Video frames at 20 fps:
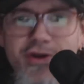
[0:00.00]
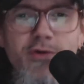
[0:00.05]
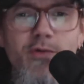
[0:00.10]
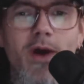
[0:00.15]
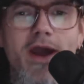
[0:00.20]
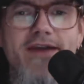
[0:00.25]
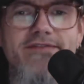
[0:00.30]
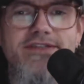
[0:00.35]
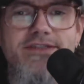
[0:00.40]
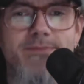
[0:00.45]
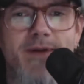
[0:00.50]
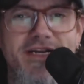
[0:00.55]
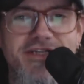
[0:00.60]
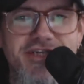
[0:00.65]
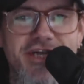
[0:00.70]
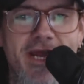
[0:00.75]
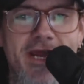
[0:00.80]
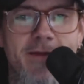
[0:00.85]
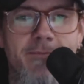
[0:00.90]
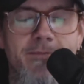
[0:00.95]
wave is my
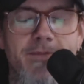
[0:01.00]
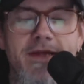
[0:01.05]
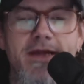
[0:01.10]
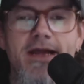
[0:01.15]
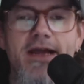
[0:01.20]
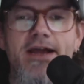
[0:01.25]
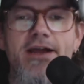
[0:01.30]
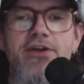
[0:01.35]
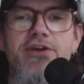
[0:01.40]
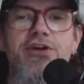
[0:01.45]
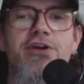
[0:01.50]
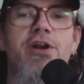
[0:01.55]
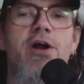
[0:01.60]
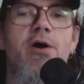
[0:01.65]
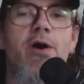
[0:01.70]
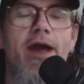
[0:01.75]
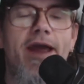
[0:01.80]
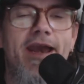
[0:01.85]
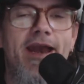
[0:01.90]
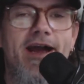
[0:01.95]
jam. You
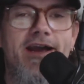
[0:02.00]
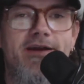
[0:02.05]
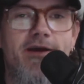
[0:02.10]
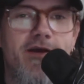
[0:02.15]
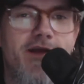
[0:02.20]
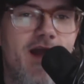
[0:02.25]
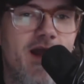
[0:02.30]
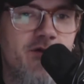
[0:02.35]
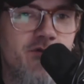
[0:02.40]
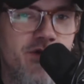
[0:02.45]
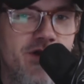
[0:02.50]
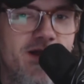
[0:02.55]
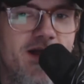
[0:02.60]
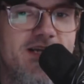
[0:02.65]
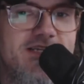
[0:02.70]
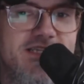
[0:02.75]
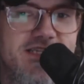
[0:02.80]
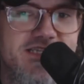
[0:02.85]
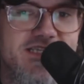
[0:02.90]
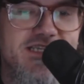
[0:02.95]
know, and I
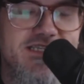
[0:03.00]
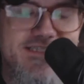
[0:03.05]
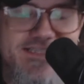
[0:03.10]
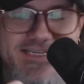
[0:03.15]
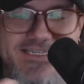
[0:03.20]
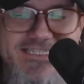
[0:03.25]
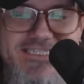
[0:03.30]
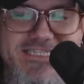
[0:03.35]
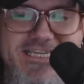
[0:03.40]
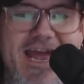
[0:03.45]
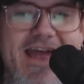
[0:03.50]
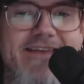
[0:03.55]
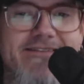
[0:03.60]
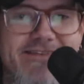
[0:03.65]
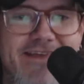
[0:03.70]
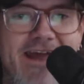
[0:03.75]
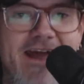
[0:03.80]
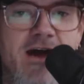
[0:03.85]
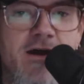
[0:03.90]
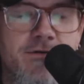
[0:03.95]
realized this as I sat
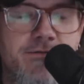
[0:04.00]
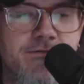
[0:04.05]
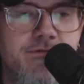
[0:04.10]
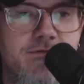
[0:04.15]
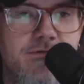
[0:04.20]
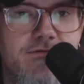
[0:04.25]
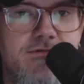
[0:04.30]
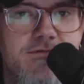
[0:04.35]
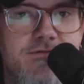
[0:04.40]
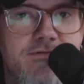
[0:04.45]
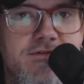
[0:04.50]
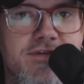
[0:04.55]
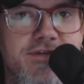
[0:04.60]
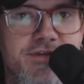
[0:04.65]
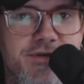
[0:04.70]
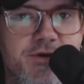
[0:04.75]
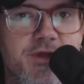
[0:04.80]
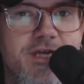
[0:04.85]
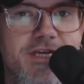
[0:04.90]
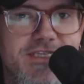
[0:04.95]
down to
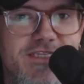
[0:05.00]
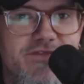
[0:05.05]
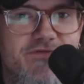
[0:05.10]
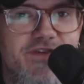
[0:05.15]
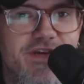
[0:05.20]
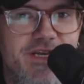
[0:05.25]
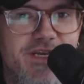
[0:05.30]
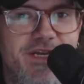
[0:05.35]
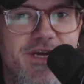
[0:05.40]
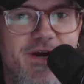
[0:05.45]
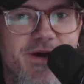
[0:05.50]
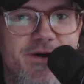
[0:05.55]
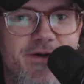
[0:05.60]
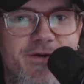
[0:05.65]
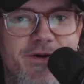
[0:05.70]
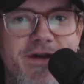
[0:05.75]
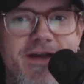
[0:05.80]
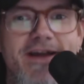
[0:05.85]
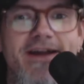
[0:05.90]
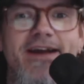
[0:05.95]
do this
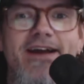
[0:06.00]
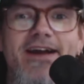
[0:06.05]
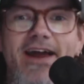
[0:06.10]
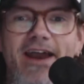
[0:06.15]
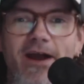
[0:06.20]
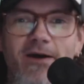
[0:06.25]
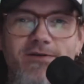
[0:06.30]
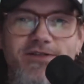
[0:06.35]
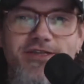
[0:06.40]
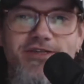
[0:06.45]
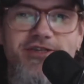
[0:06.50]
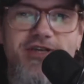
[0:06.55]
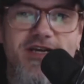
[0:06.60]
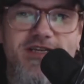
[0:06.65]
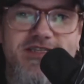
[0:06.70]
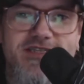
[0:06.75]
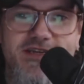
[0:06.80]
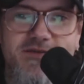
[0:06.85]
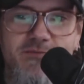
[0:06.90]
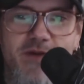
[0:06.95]
video, and I was
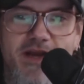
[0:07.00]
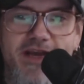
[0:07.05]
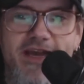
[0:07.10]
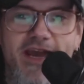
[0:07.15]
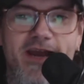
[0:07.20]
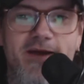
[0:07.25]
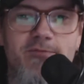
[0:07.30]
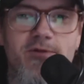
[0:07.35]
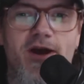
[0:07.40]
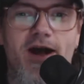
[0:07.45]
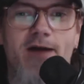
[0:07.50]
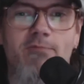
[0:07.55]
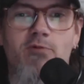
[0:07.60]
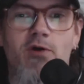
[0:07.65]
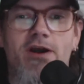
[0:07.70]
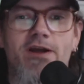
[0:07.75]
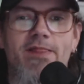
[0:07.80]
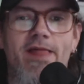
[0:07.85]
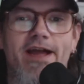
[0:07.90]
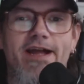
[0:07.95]
adjusting my camera. I'm
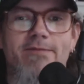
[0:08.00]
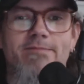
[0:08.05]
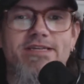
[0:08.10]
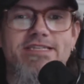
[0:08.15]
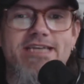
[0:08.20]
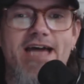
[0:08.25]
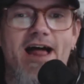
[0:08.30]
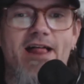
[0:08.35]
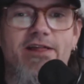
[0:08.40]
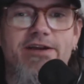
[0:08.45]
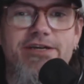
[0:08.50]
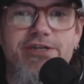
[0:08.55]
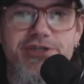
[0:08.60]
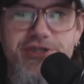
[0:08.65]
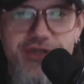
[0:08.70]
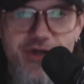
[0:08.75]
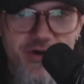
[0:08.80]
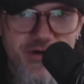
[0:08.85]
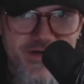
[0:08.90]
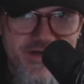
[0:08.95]
wearing like a Metallica
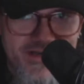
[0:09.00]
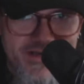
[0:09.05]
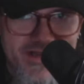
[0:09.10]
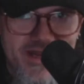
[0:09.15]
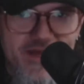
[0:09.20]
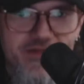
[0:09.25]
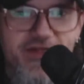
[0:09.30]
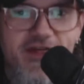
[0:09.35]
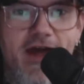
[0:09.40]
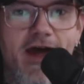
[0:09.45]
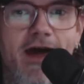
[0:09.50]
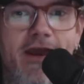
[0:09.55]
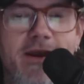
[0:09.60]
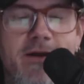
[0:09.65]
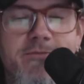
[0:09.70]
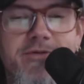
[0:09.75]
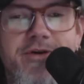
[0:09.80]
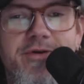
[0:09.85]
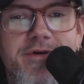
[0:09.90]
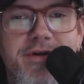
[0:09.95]
shirt and a Death hat, and
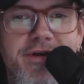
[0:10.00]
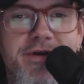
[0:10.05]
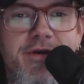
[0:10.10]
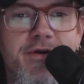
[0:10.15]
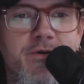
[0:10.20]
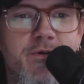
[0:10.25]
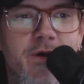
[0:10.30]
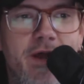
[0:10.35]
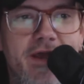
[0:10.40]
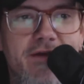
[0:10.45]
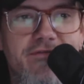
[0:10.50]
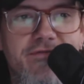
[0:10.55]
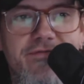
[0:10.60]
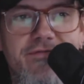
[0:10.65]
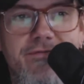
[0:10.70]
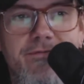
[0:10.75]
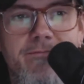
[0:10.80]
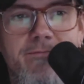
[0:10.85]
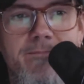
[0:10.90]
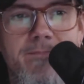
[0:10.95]
I'm doing a new wave
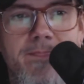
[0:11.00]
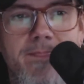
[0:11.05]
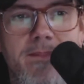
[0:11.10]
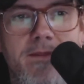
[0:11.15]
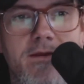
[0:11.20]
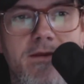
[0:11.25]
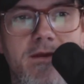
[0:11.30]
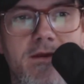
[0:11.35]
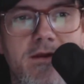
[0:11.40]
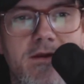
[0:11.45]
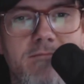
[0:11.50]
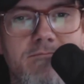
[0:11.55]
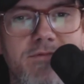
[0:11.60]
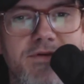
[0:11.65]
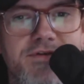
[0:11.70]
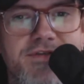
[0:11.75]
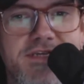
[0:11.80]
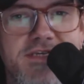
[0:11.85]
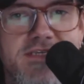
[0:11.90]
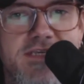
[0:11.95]

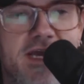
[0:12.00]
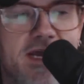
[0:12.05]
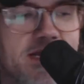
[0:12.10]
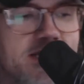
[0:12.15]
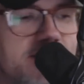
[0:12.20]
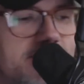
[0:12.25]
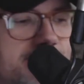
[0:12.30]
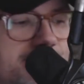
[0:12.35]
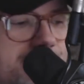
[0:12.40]
music tag.